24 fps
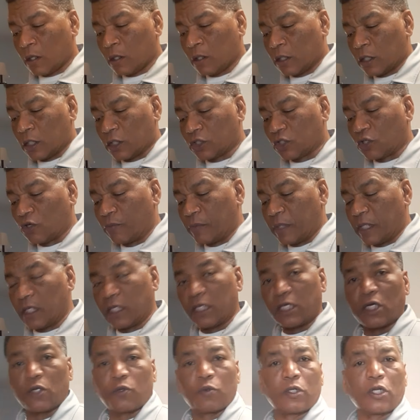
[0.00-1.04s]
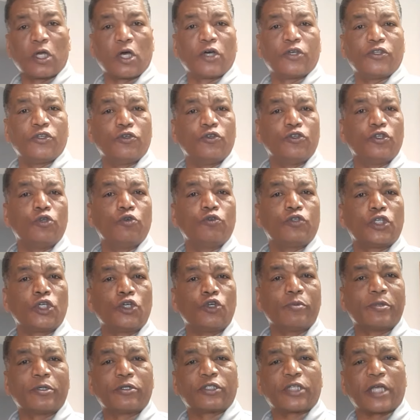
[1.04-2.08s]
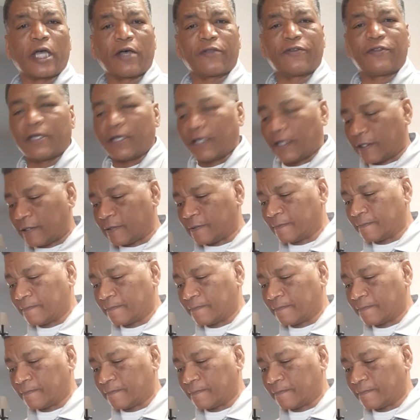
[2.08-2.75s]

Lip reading: This is going to be a good one, all you YouTubers out there.